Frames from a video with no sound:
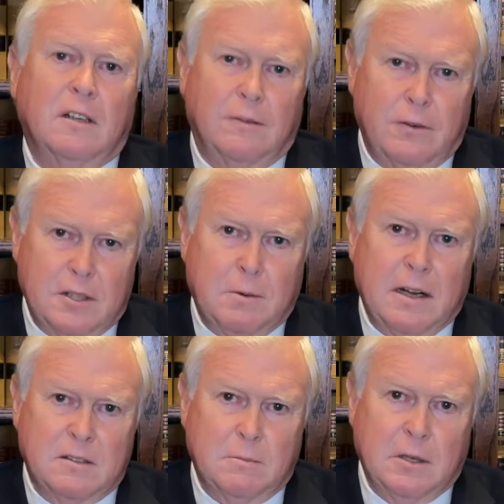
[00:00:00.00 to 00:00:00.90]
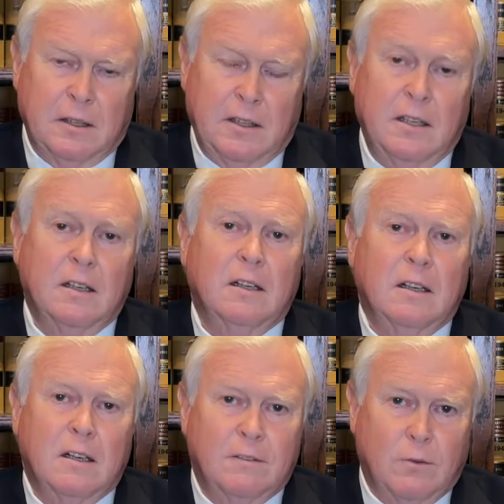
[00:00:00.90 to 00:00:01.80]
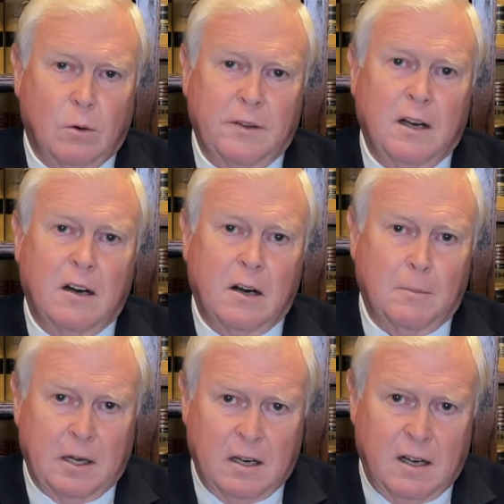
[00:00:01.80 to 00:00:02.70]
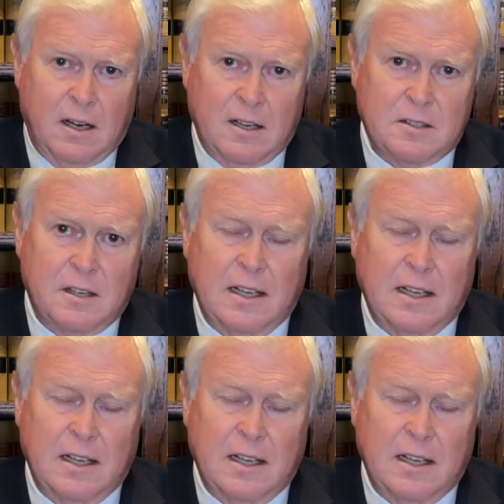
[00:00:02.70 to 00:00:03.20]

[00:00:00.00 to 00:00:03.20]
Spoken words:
of responsibility for the harm caused.